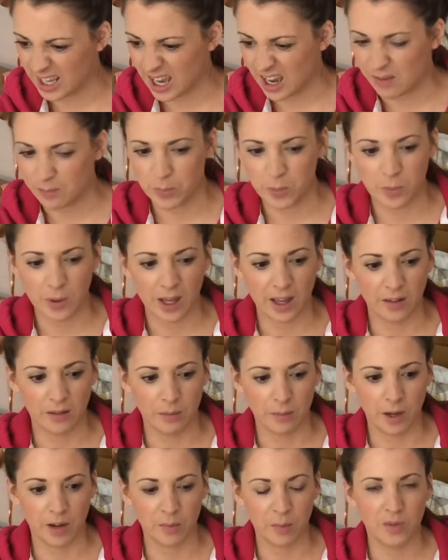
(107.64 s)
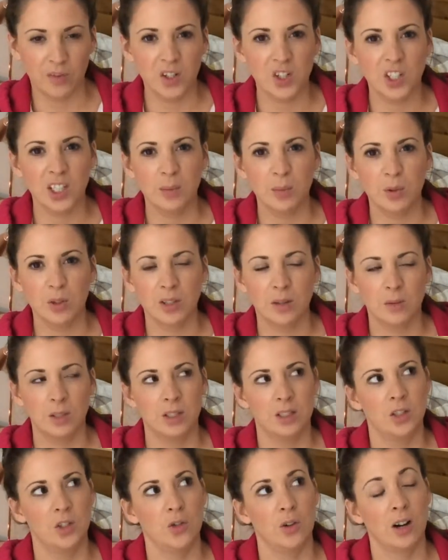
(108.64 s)
I've provisionally booked
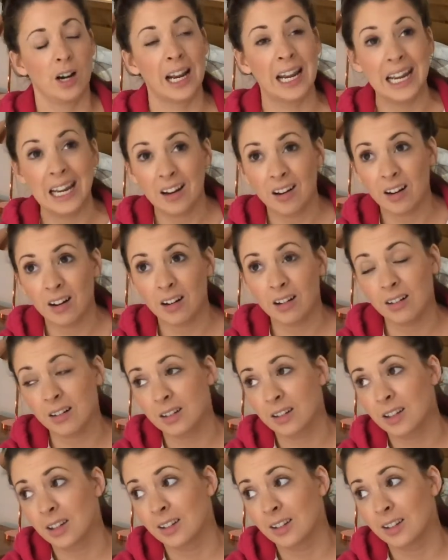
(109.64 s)
somebody to do her hair.